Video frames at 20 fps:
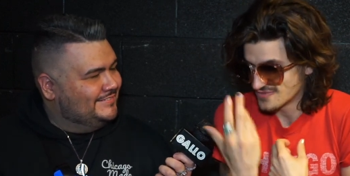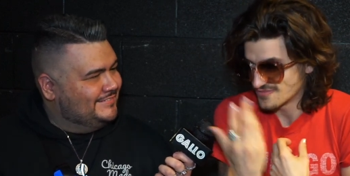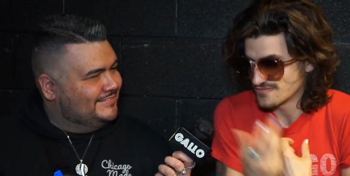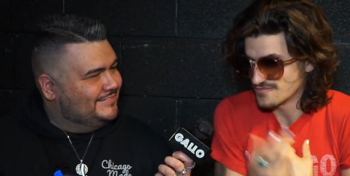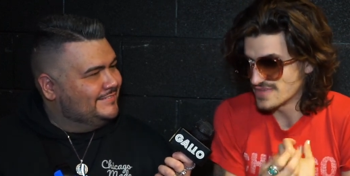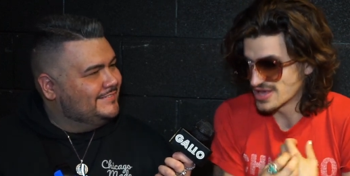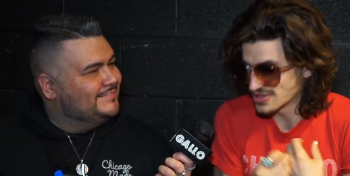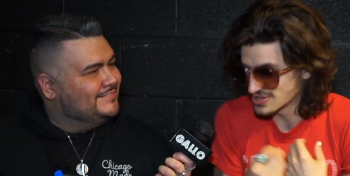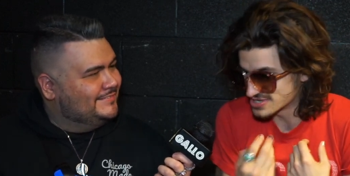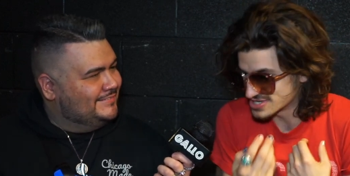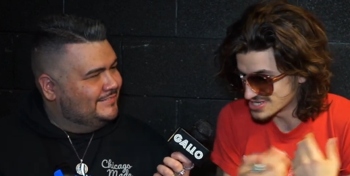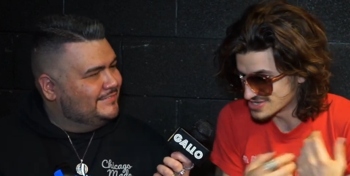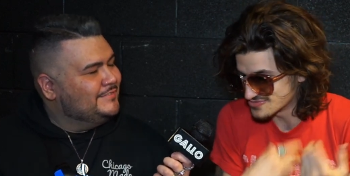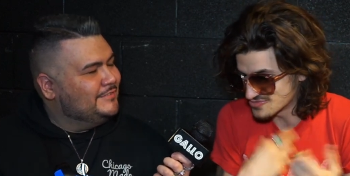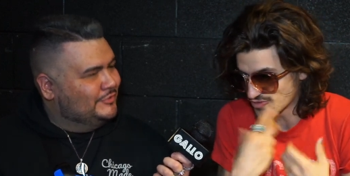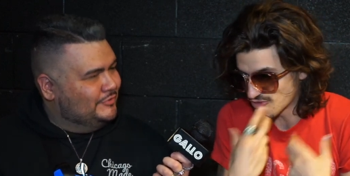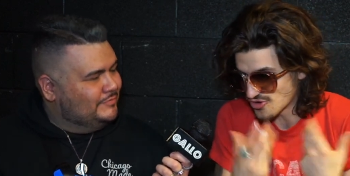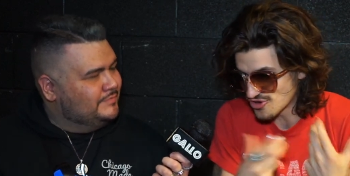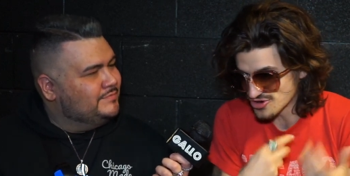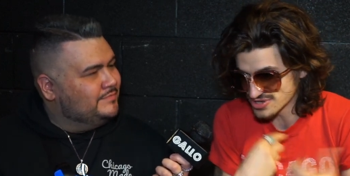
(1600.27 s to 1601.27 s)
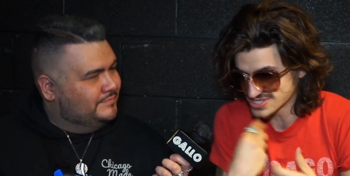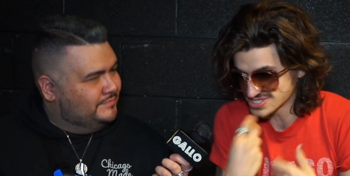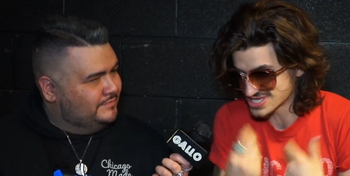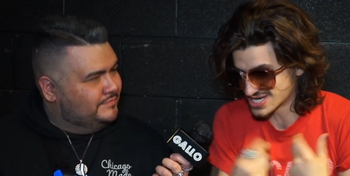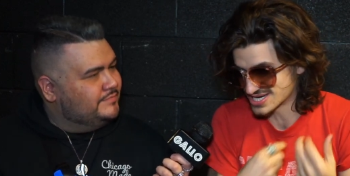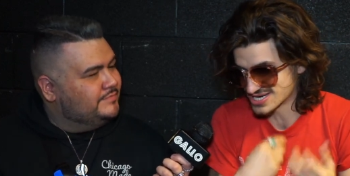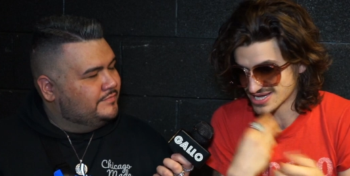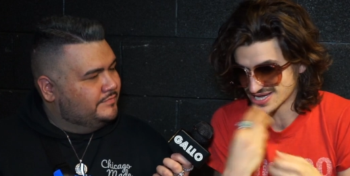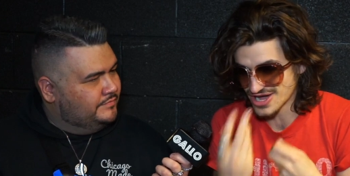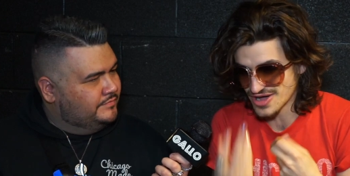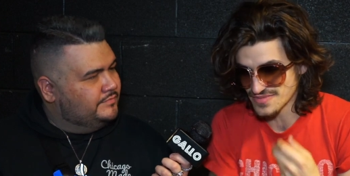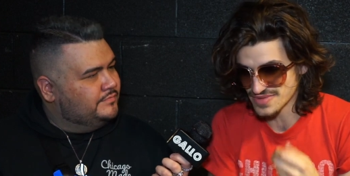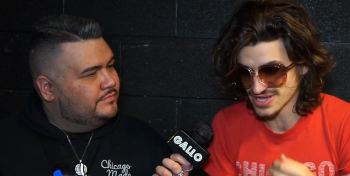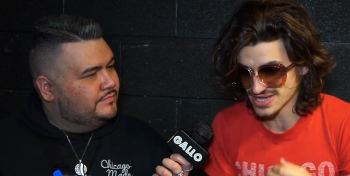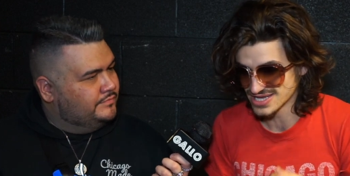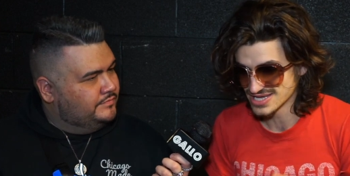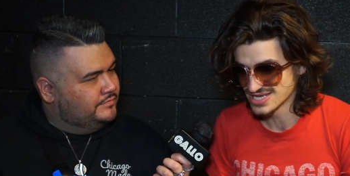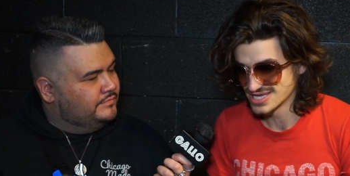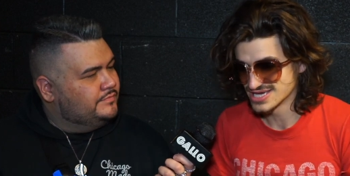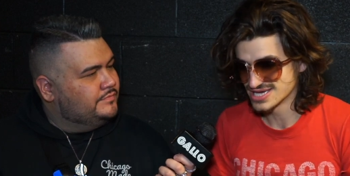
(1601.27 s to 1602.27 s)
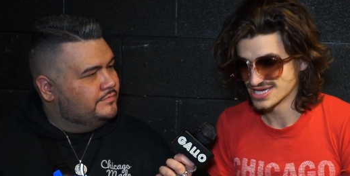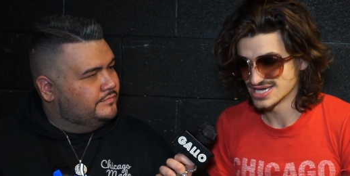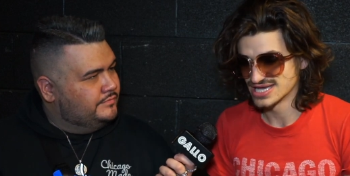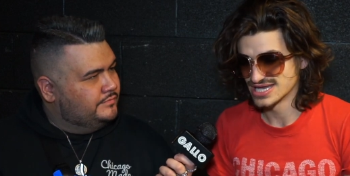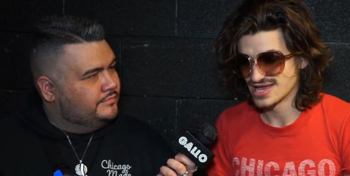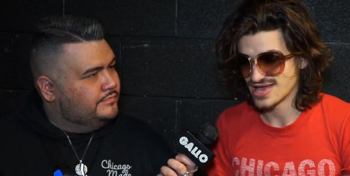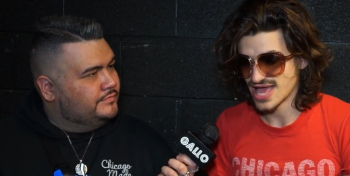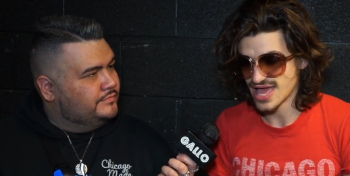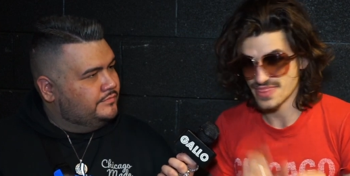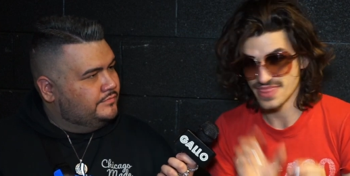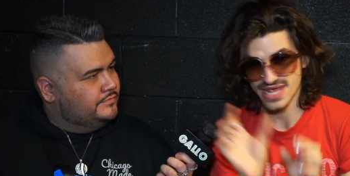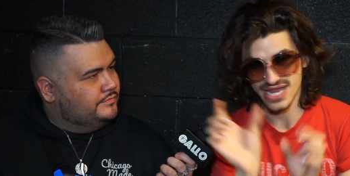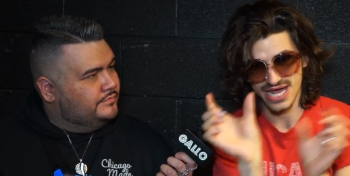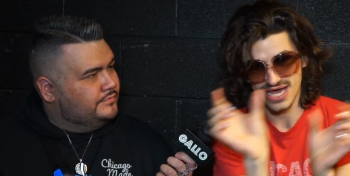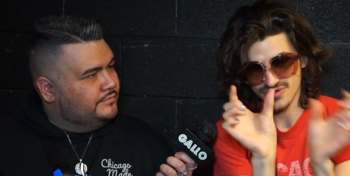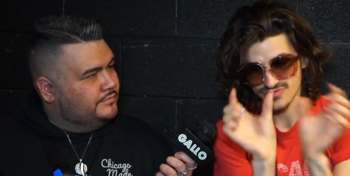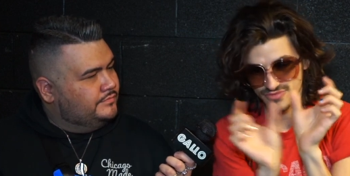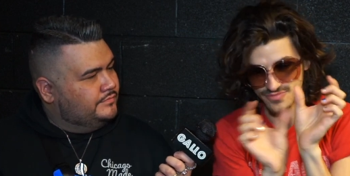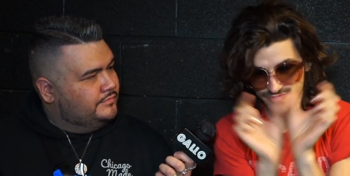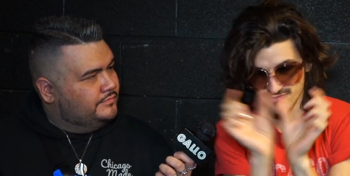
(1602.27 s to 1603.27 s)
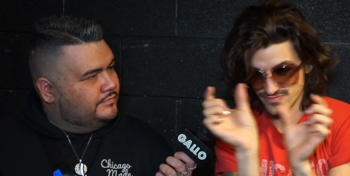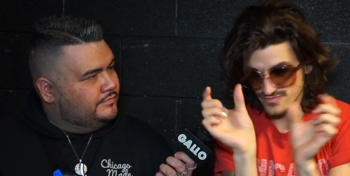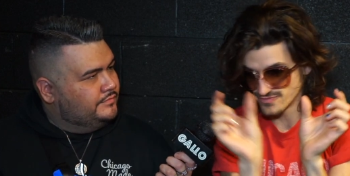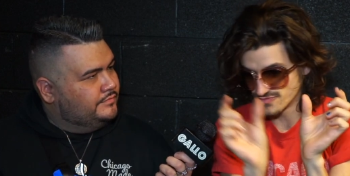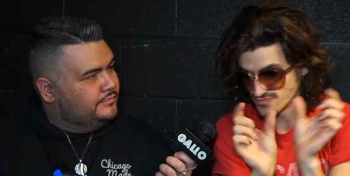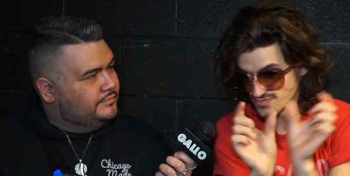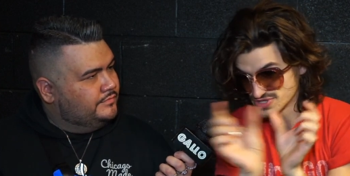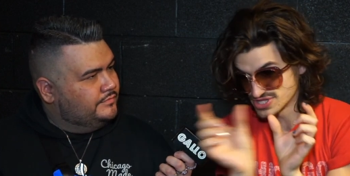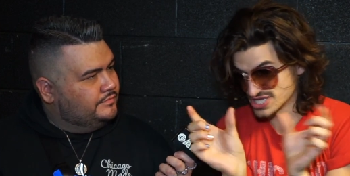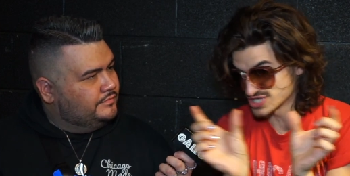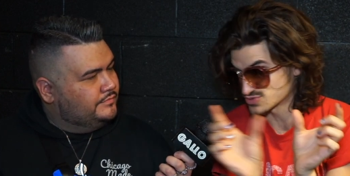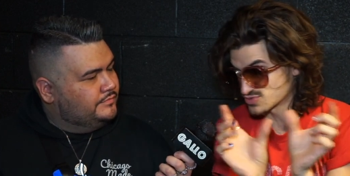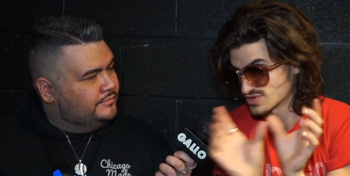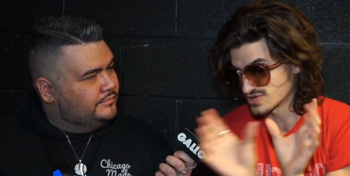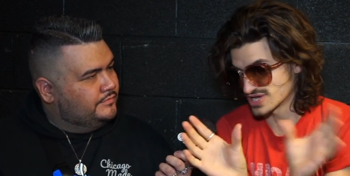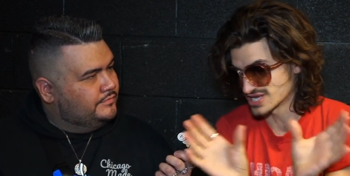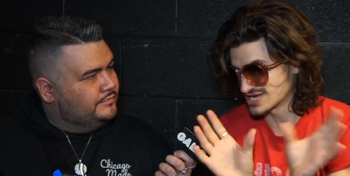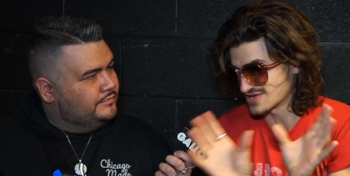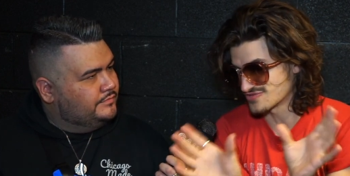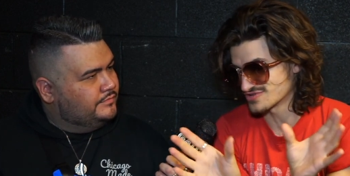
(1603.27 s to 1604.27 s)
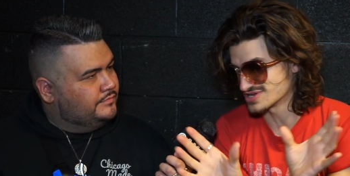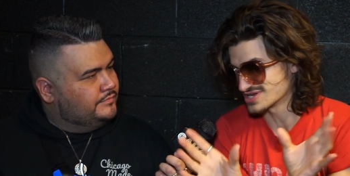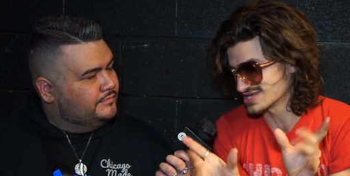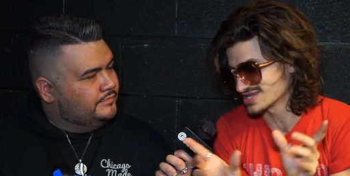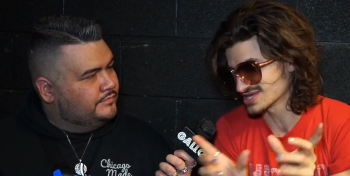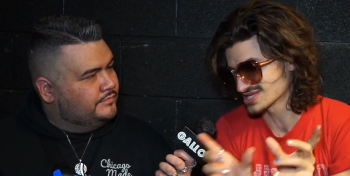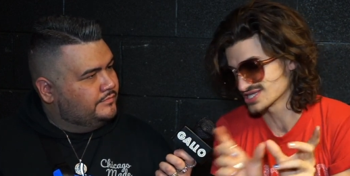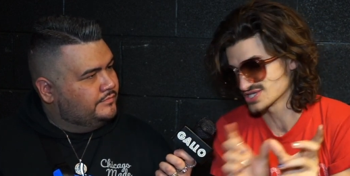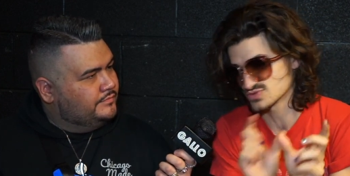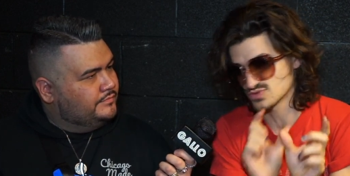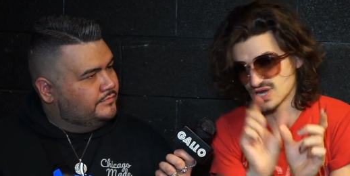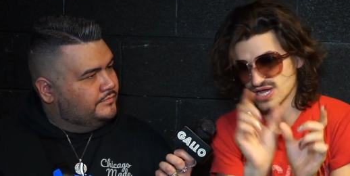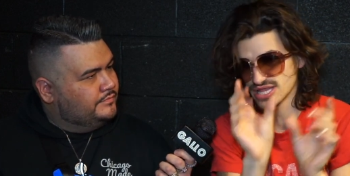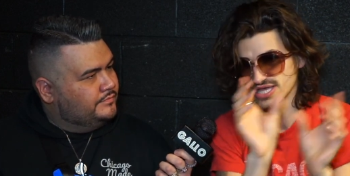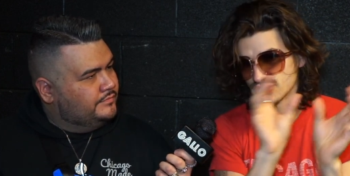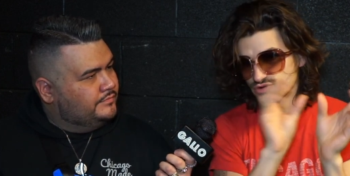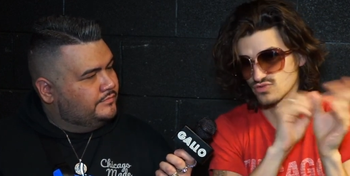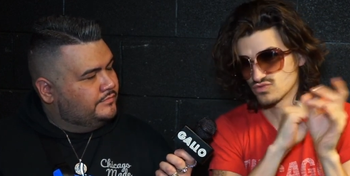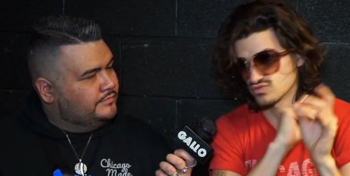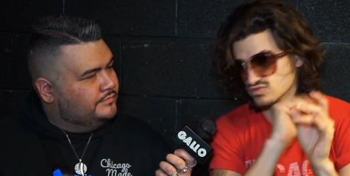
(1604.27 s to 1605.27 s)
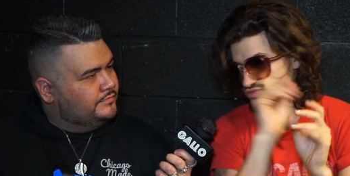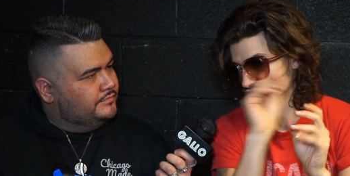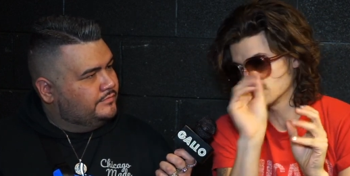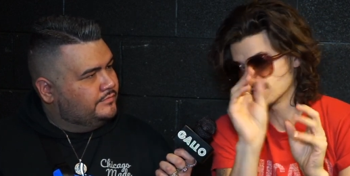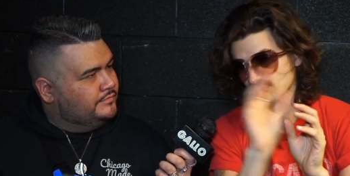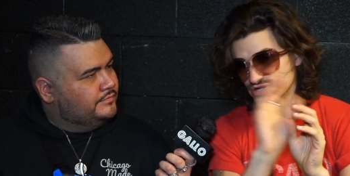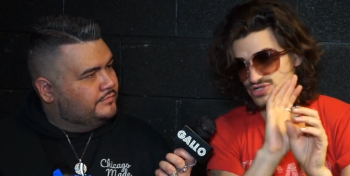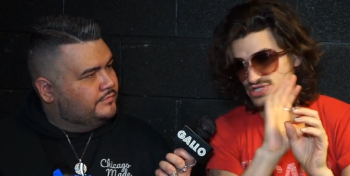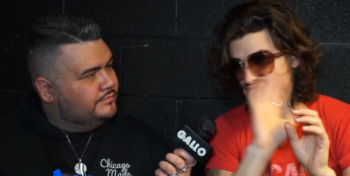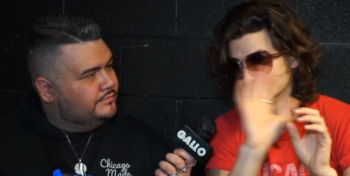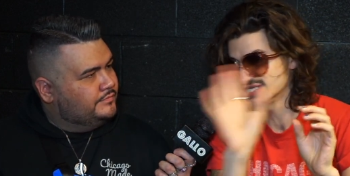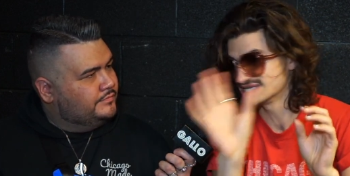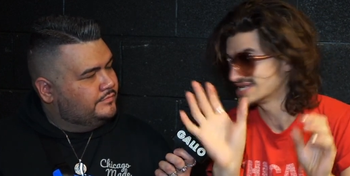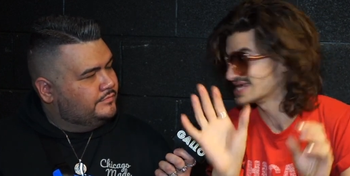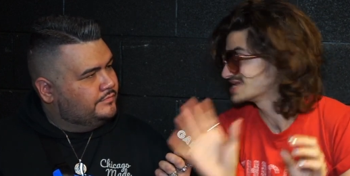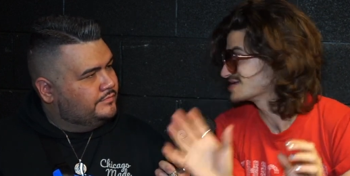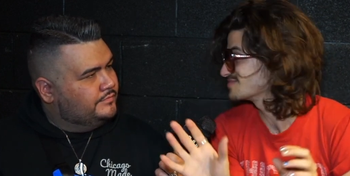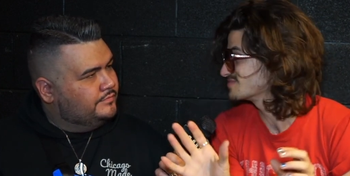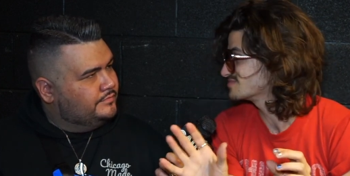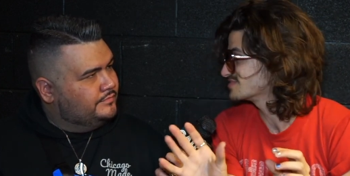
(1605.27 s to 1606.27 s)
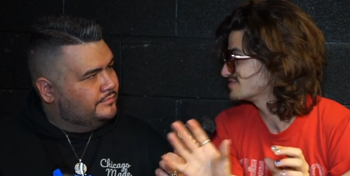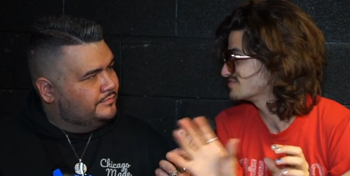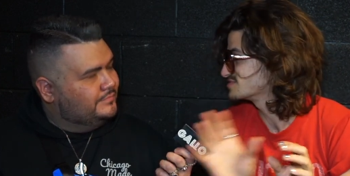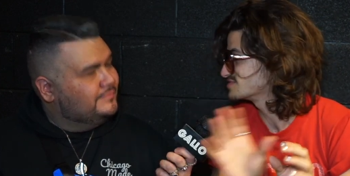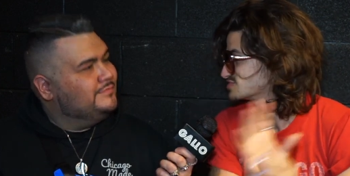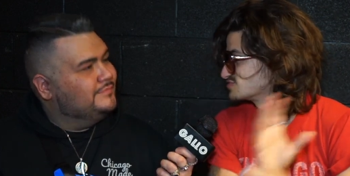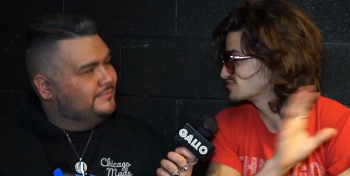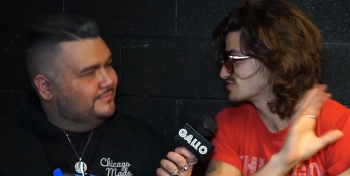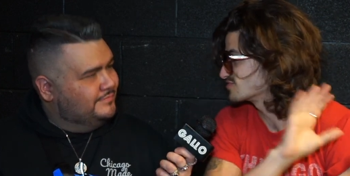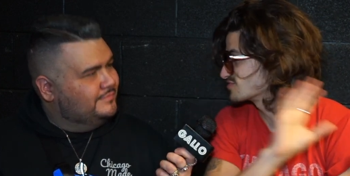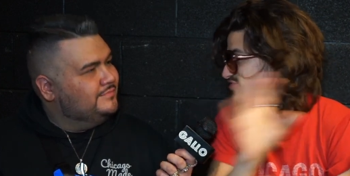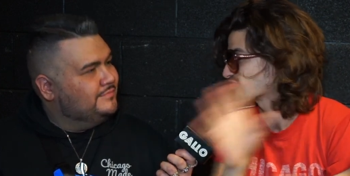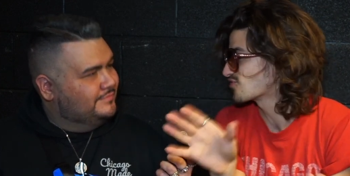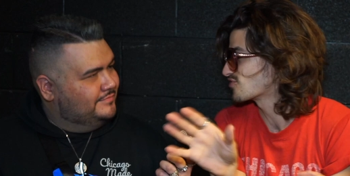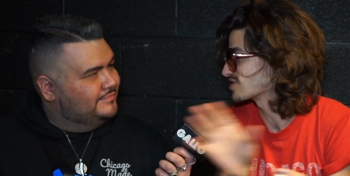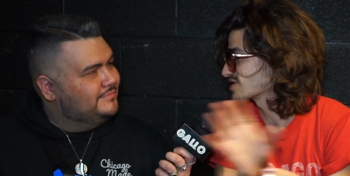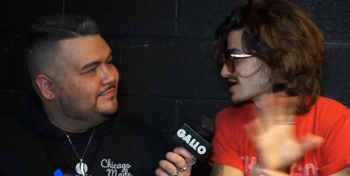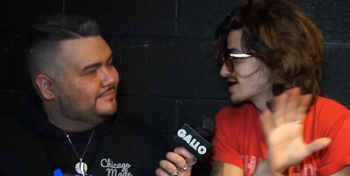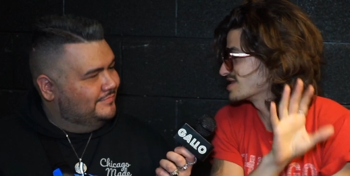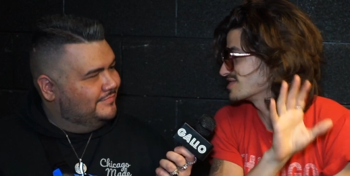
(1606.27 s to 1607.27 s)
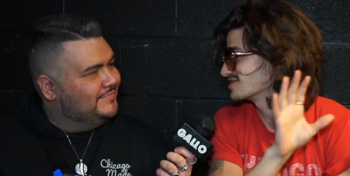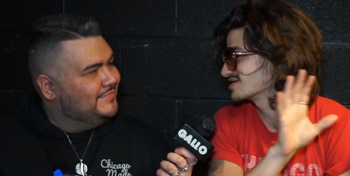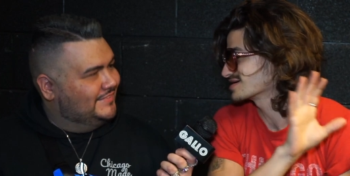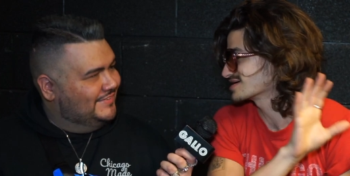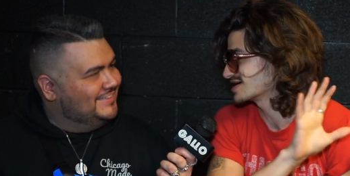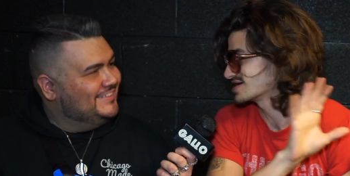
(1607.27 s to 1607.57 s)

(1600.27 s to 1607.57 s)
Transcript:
Speaker 1: melody words kind of coming, and then I but this one I'd never done it like this where I like literally didn't end up even re-recording anything